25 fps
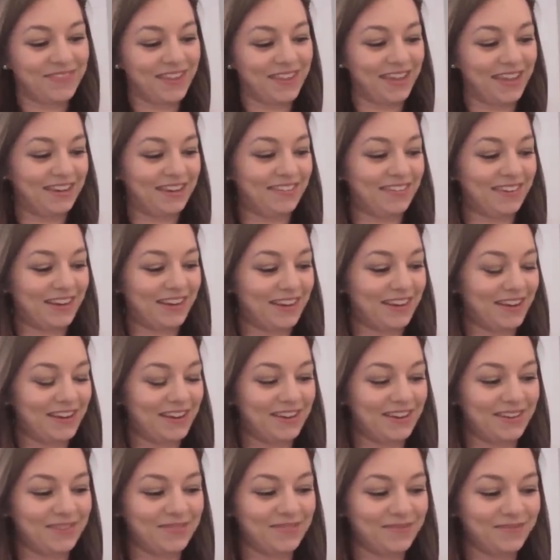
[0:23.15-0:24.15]
Anyway,
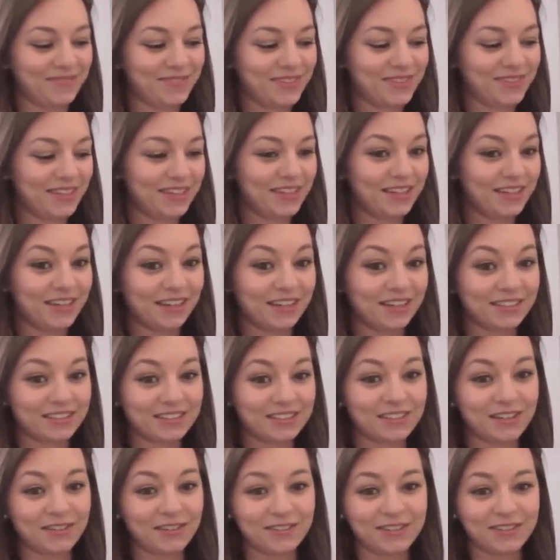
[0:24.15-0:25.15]
I'll
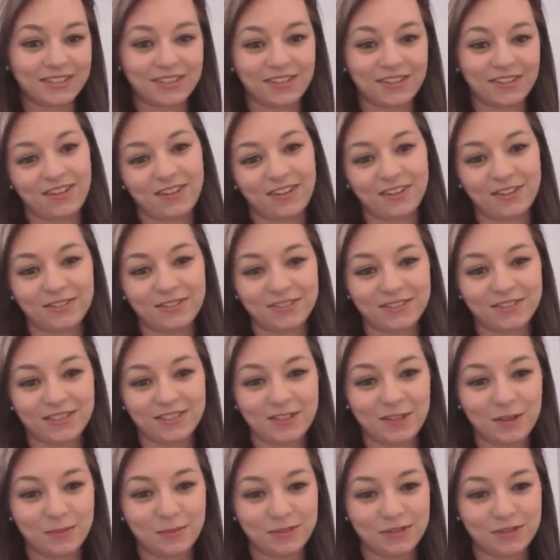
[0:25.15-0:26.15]
start with the stuff I got on
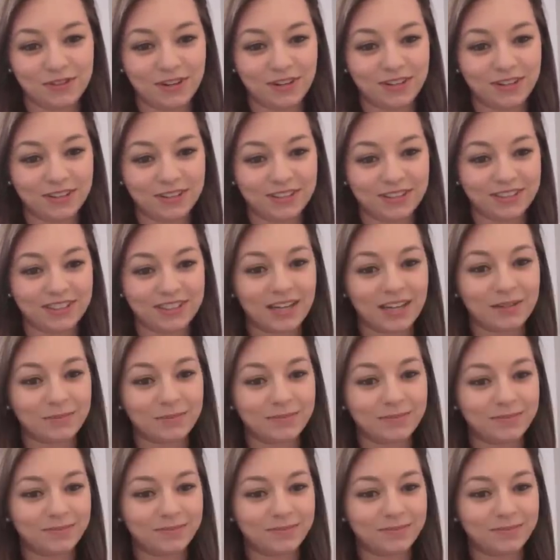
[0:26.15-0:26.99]
Superdrug because I